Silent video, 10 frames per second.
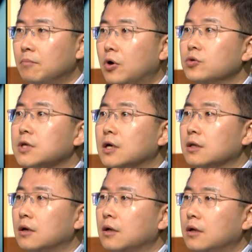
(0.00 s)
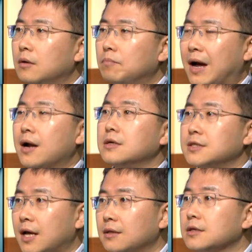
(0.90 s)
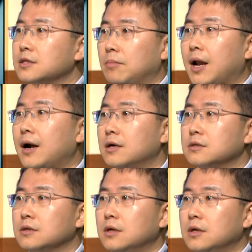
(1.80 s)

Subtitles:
both on the buyers and the suppliers.